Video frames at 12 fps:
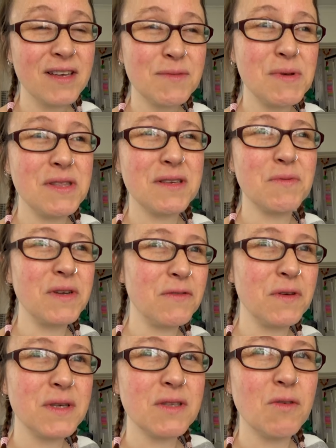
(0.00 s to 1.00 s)
Because when there's one of
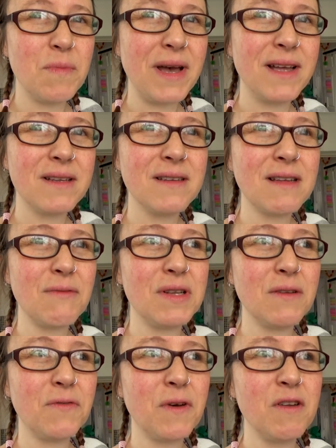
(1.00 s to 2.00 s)
you, it's not bad
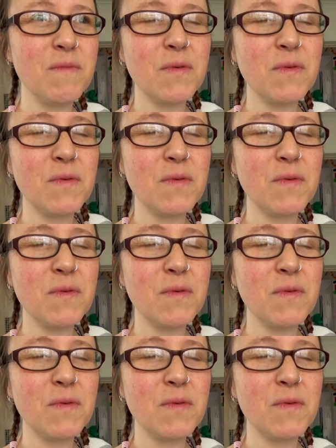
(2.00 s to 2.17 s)
having the phone.